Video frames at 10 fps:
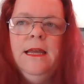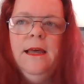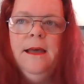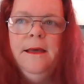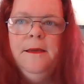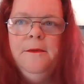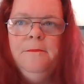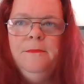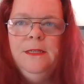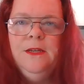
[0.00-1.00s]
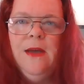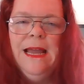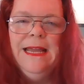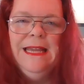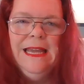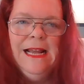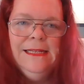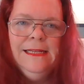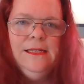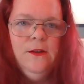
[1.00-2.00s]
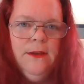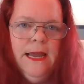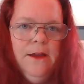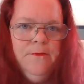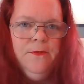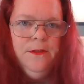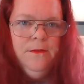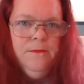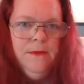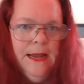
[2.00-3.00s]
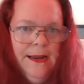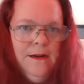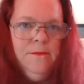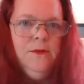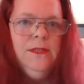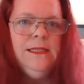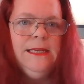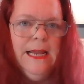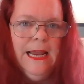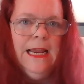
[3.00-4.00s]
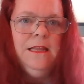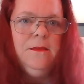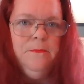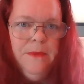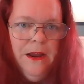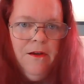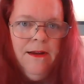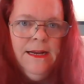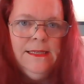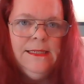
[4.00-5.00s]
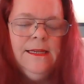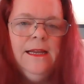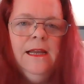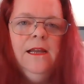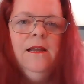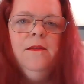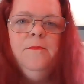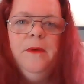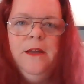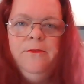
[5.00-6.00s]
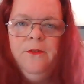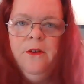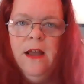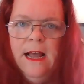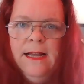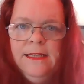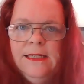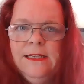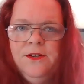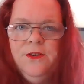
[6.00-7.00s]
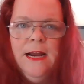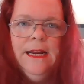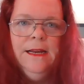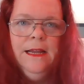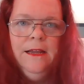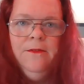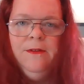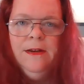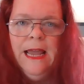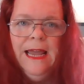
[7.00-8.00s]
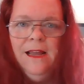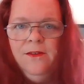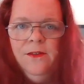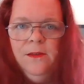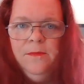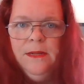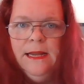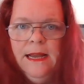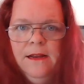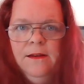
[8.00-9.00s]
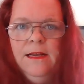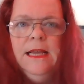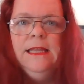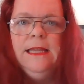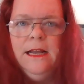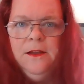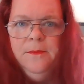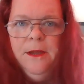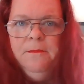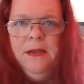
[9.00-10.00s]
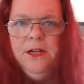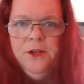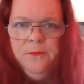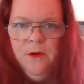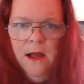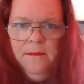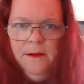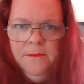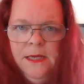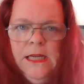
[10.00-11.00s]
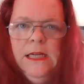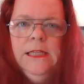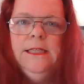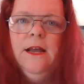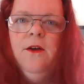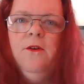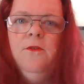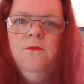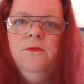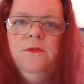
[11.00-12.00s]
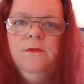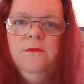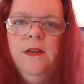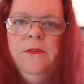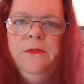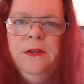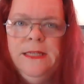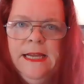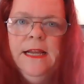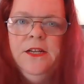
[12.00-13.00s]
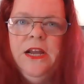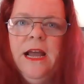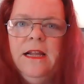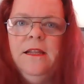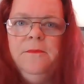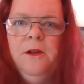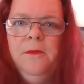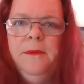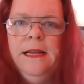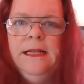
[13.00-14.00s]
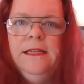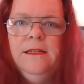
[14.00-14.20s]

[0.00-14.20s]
so I guess it's okay for the animals to eat the berries, but for us to try to even handle the plant, that could be a major problem. So if you see a jack-in-the-pulpit,